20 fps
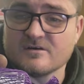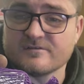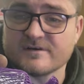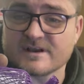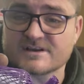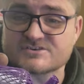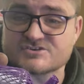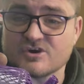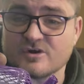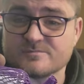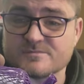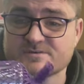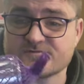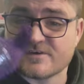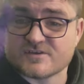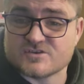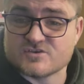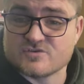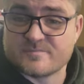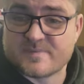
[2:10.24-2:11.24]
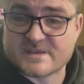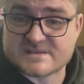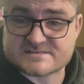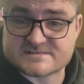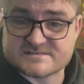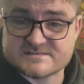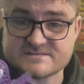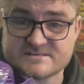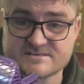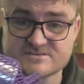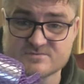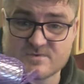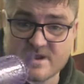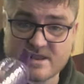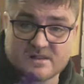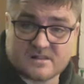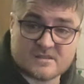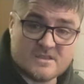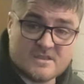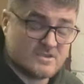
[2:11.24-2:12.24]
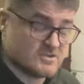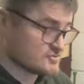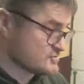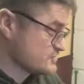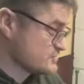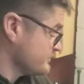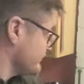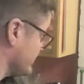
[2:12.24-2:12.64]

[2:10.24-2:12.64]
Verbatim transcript: we've actually opted for new pistons as well. So we've